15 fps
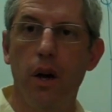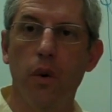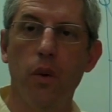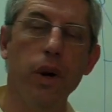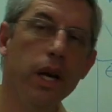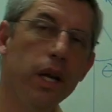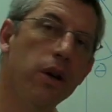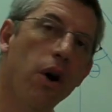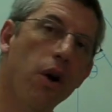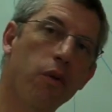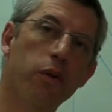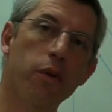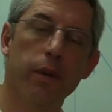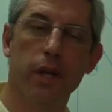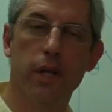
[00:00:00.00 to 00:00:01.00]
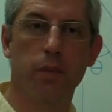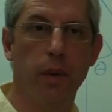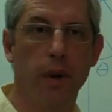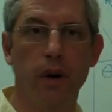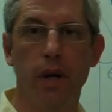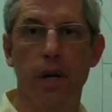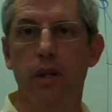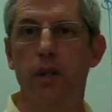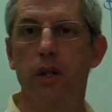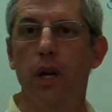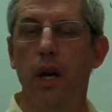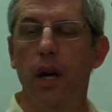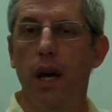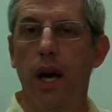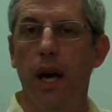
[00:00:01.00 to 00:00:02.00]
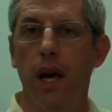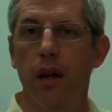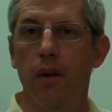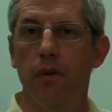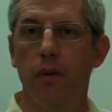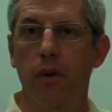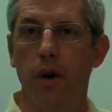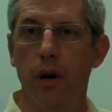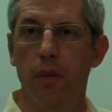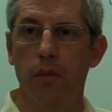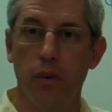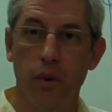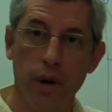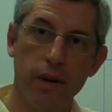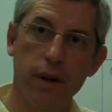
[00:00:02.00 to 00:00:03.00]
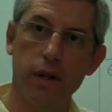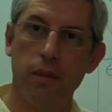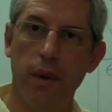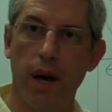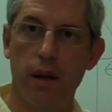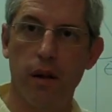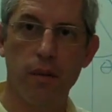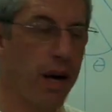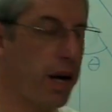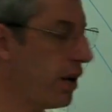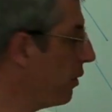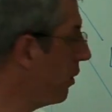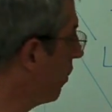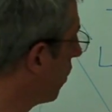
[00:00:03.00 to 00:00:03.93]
we know from experience and from previous mathematical